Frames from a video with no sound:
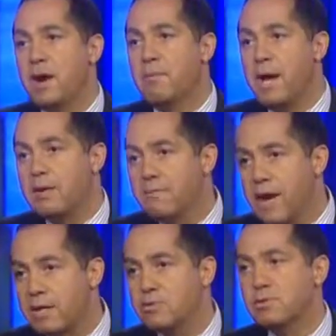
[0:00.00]
our
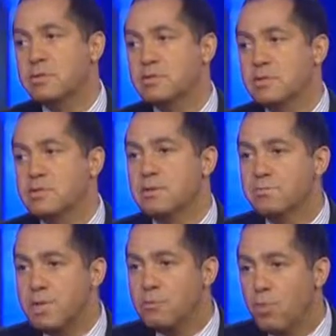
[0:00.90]
manufacturing businesses
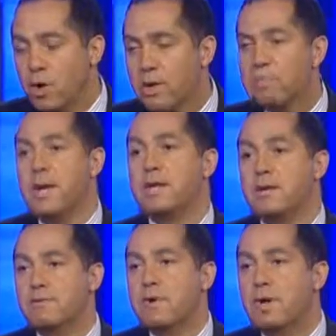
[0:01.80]
and being more
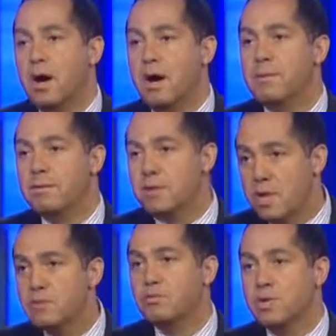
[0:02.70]
competitive as a
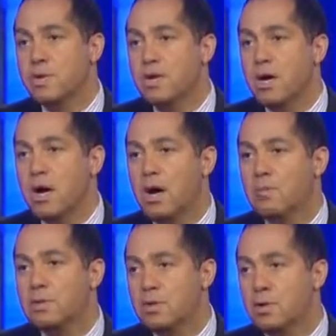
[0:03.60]
country
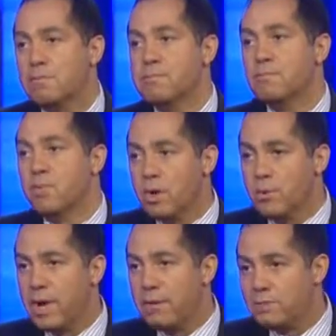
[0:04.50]
in terms of where
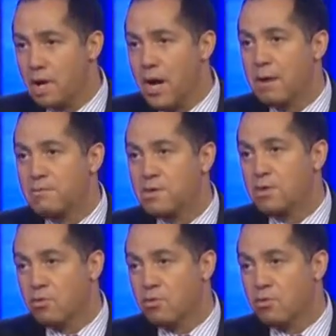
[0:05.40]
we have jobs and to